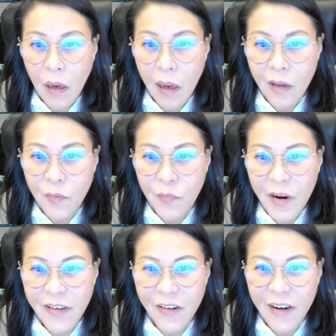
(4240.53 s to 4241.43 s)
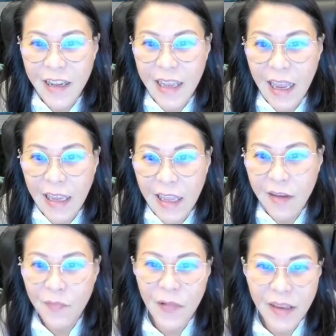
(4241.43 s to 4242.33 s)
Oh, you press wrongly. Ah. Can
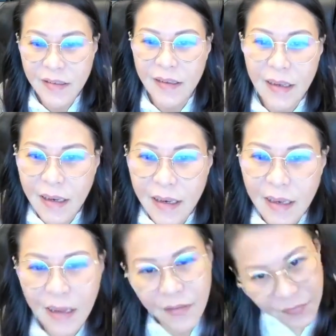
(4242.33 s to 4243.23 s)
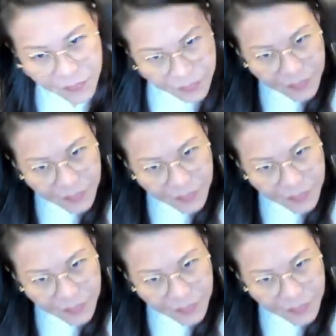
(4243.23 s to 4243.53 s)
you press left?